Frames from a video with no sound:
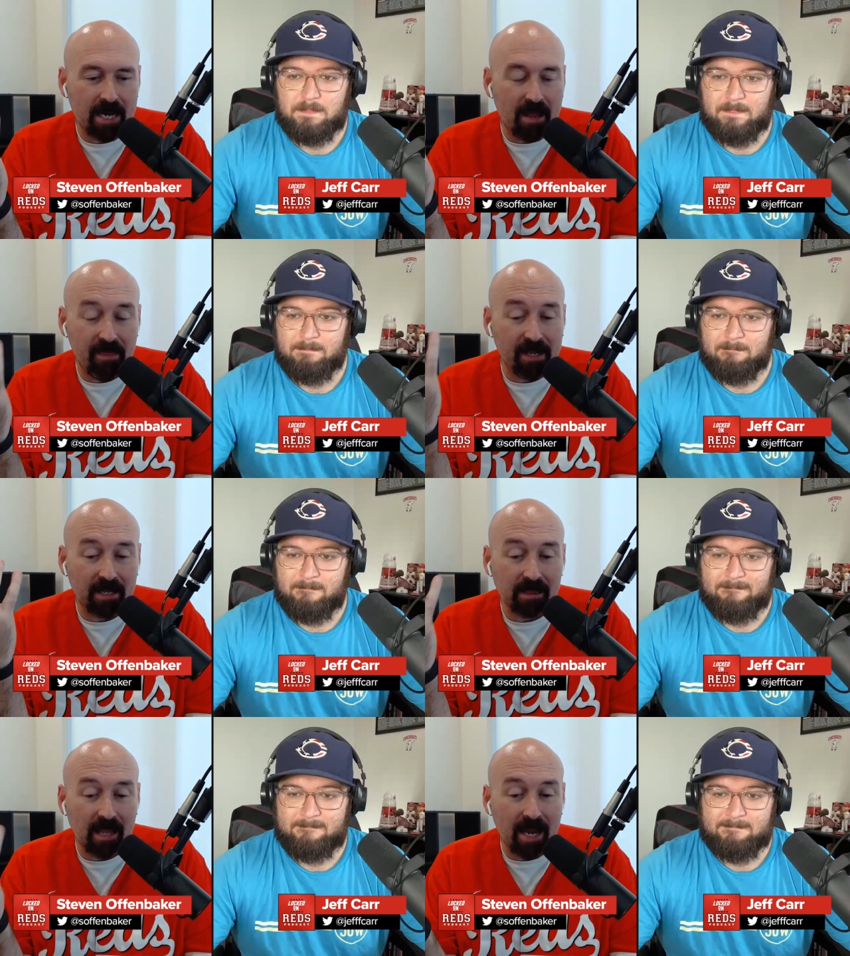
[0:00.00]
Speaker 1: And I
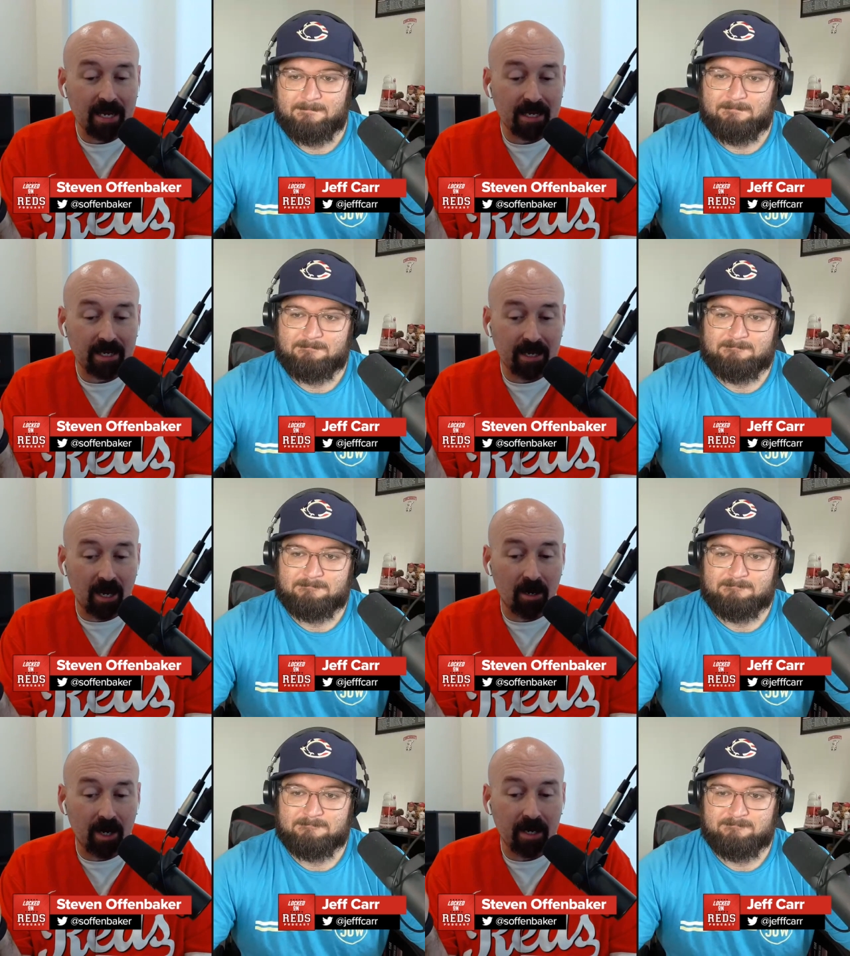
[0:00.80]
think like
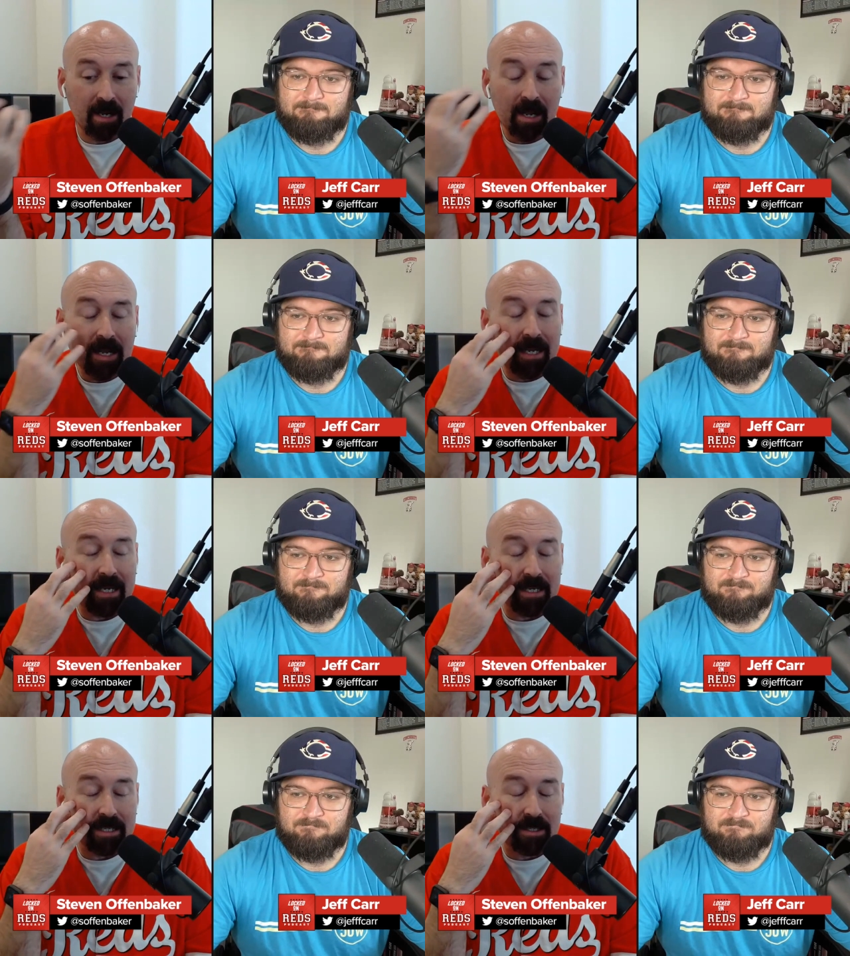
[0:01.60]
Garrett,
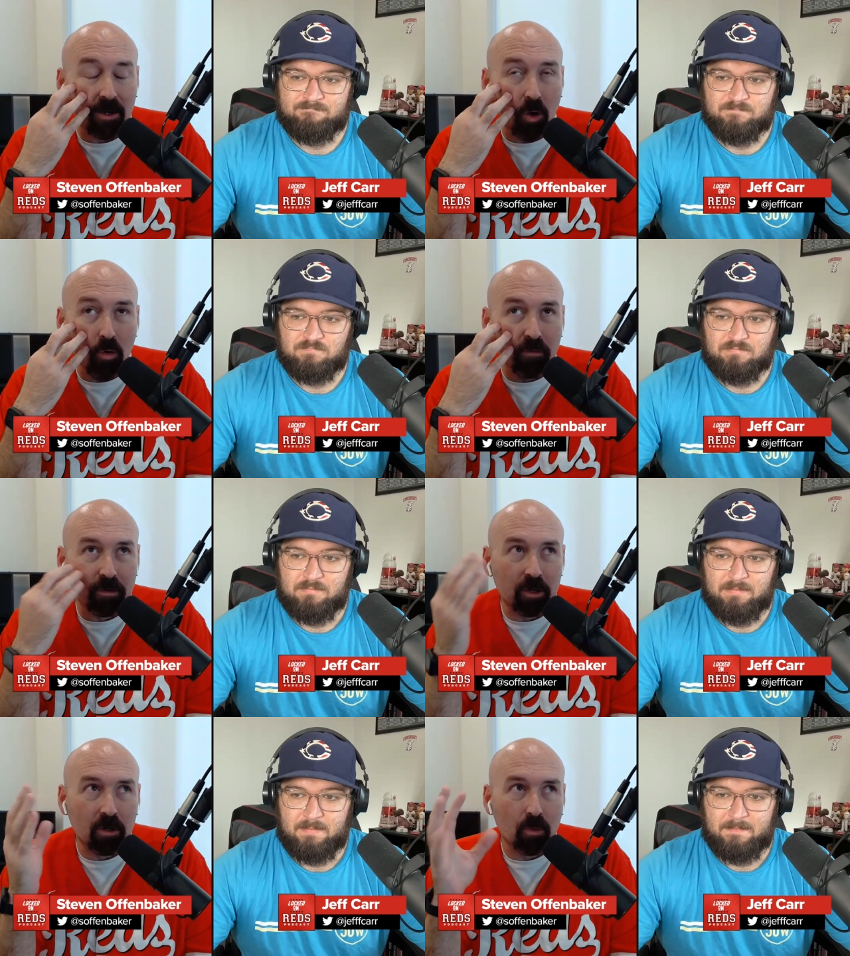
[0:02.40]
he is
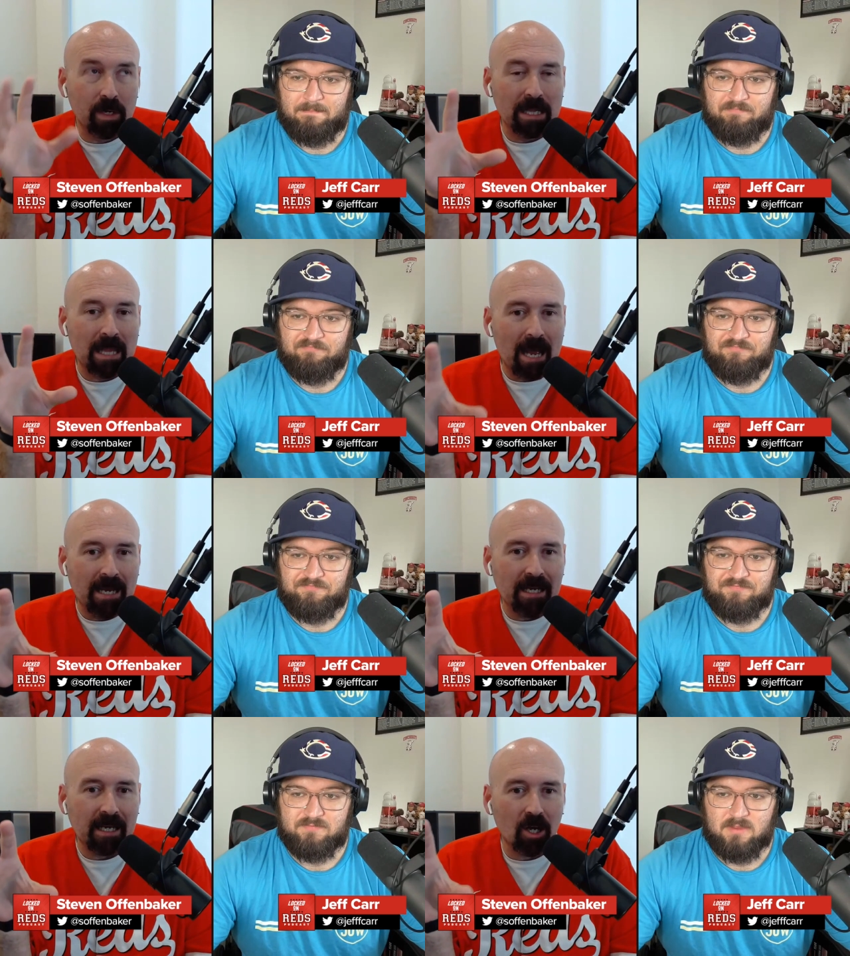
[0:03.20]
over
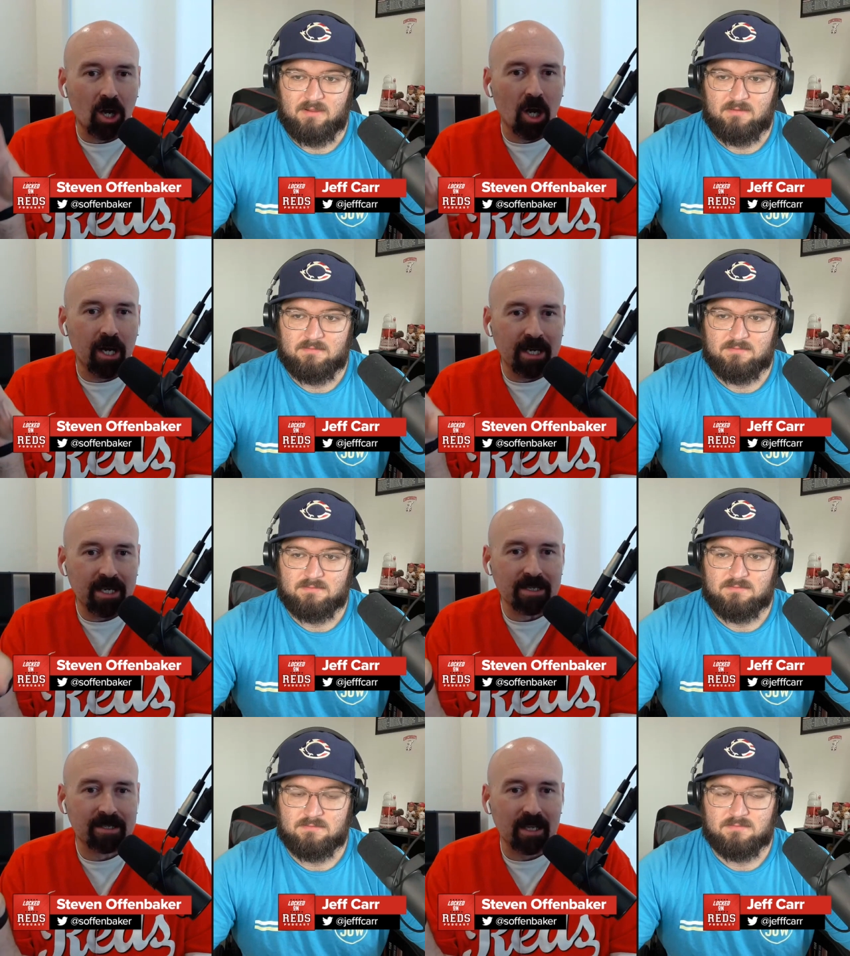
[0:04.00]
relying on
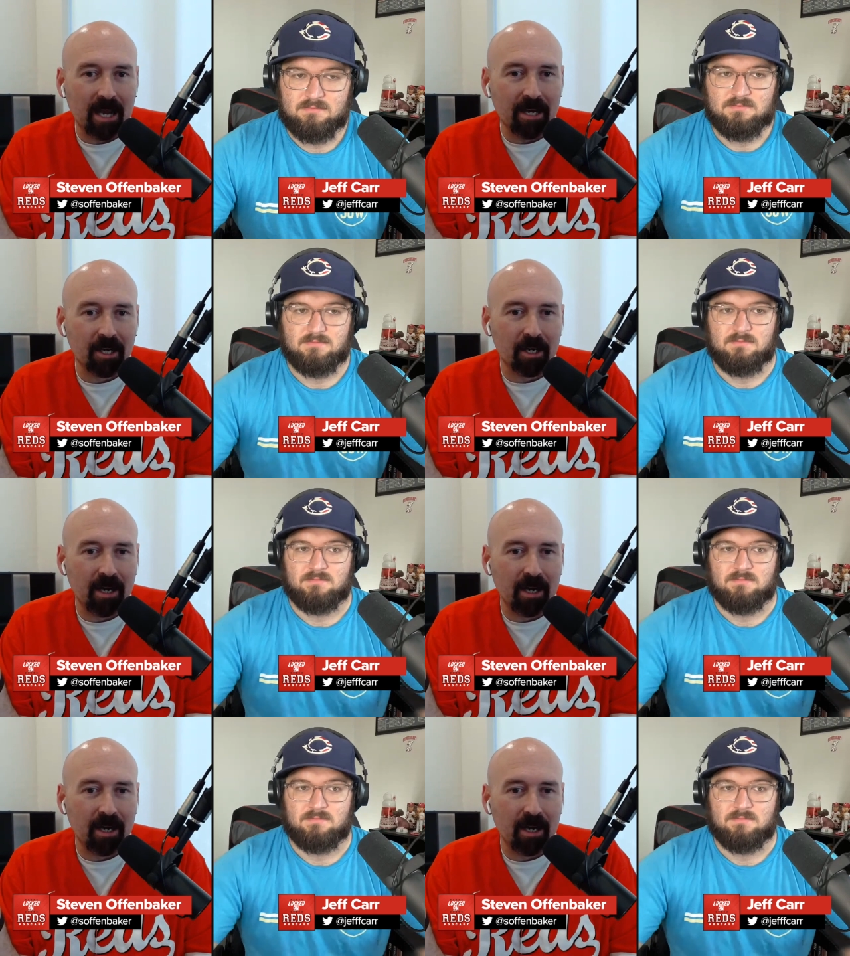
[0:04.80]
his slider.